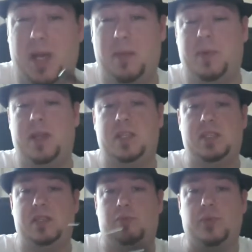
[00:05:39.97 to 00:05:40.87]
but
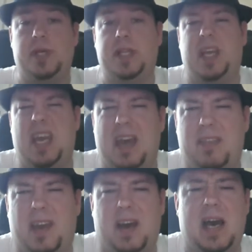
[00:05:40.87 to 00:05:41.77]
it's really, I
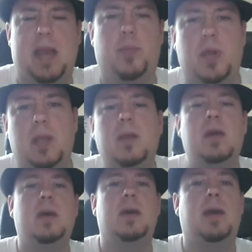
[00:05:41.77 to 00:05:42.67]
think, a hybrid.
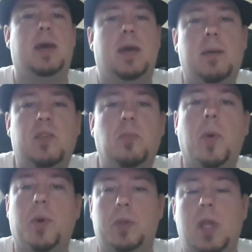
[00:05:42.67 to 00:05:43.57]
It's
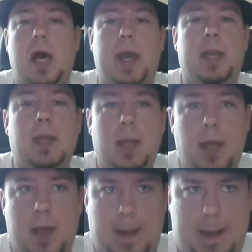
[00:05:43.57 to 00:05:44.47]
borderline
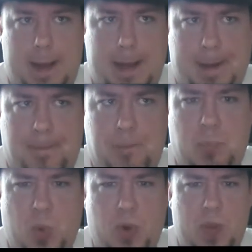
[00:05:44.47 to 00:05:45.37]

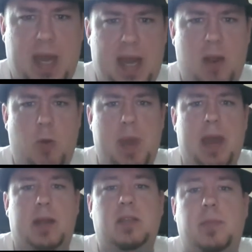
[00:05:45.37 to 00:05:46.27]

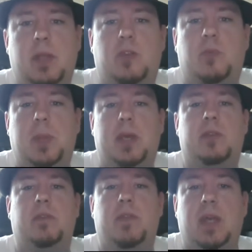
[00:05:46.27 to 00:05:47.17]
aromatic to me, just
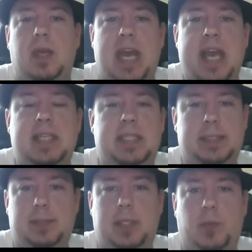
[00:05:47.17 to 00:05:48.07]
because of the
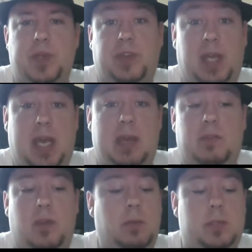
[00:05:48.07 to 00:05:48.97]
casing, the whiskey
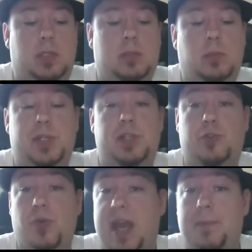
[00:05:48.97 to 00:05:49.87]
casing, which is
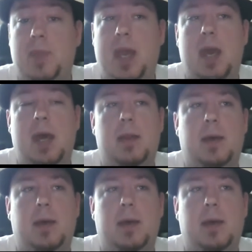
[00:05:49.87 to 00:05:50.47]
great. And